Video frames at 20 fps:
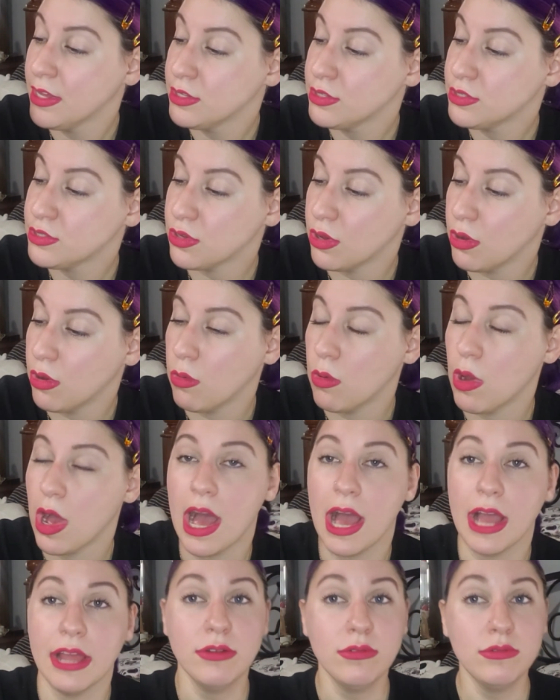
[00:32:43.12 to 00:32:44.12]
So
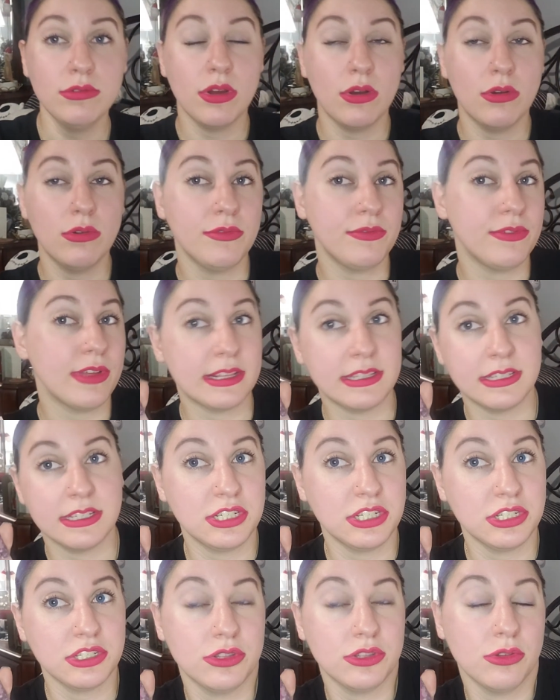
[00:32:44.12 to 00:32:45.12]
I don't know if that's
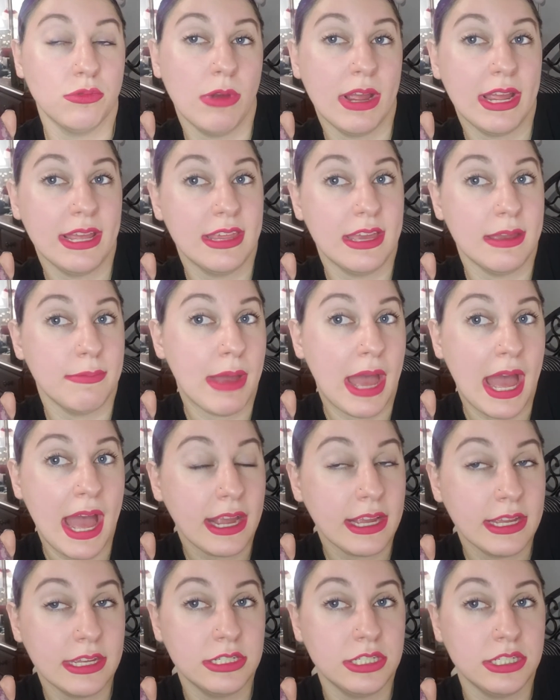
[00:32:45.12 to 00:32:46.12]
just the way they
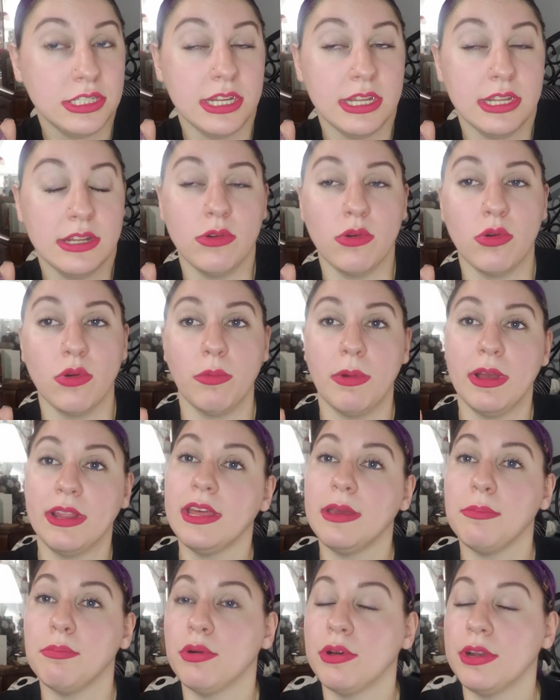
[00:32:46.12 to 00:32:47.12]
packaged it or when
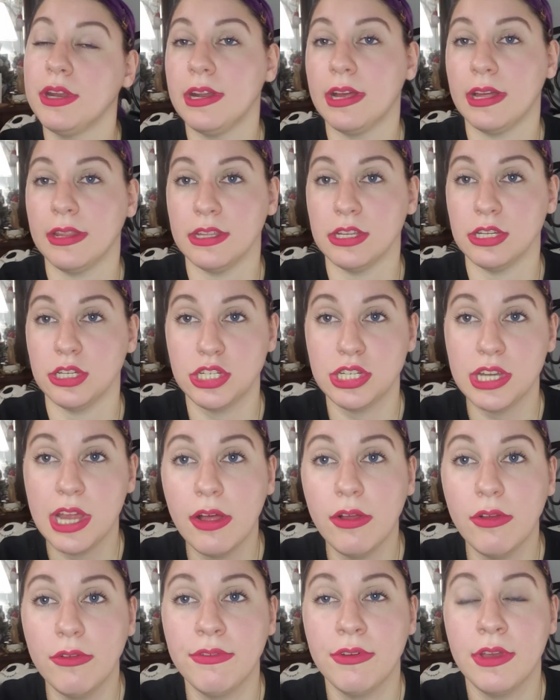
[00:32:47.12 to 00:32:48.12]
they put it on the
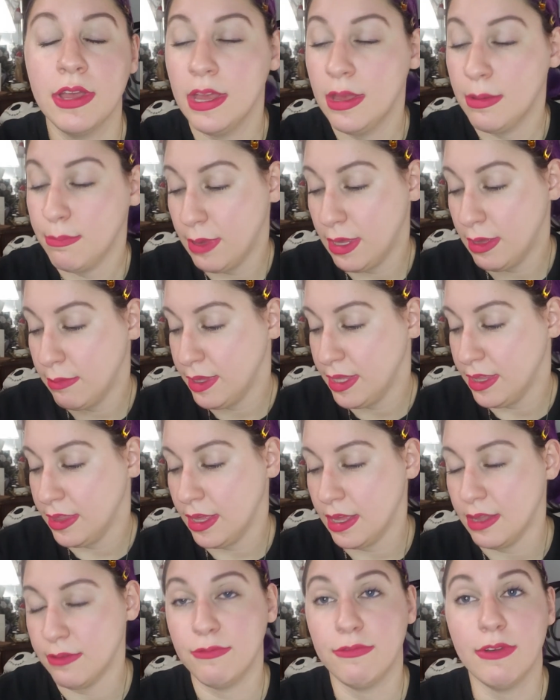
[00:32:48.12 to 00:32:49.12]
shelf, maybe
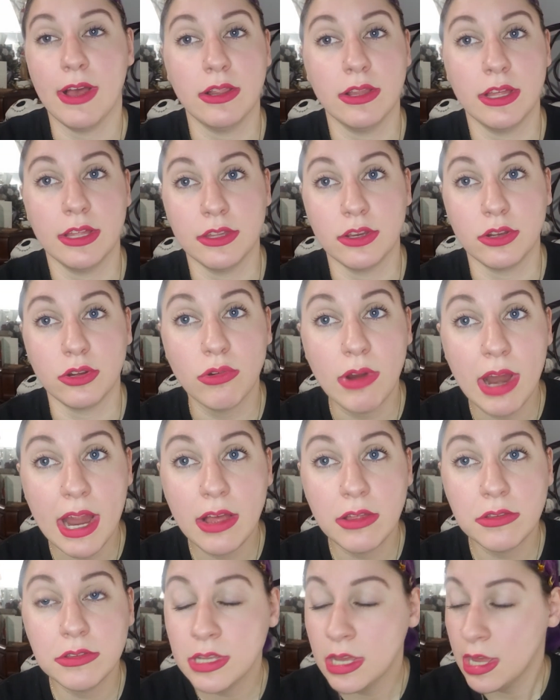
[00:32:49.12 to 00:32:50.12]
it fell on the
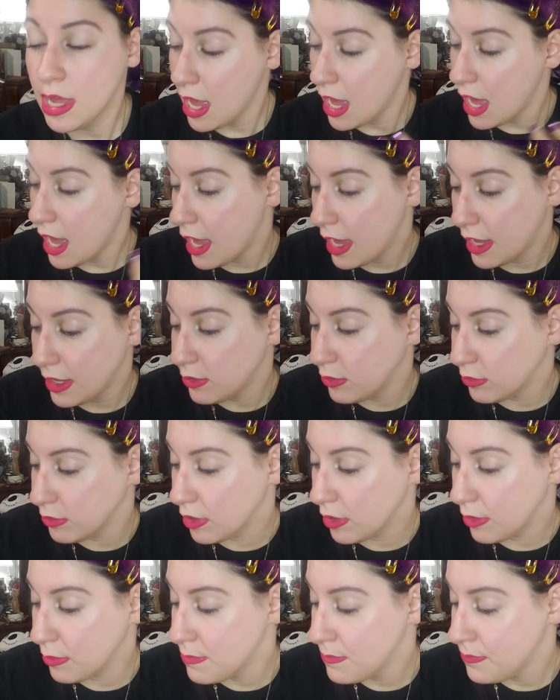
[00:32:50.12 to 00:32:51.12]
ground. I don't
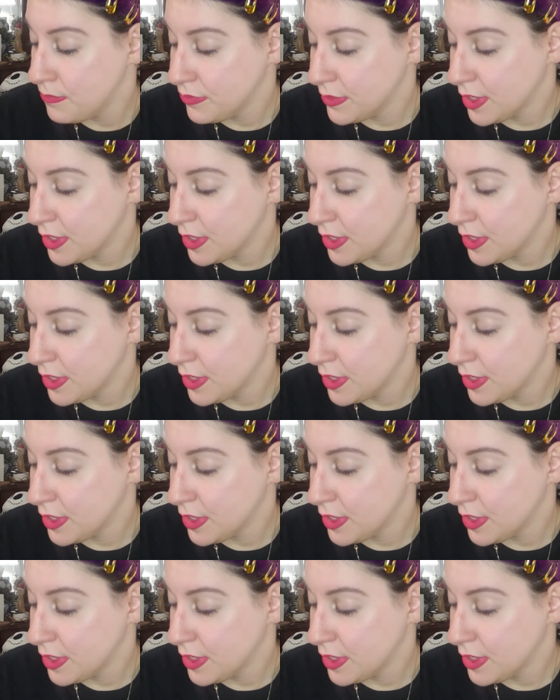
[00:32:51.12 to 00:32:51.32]
know.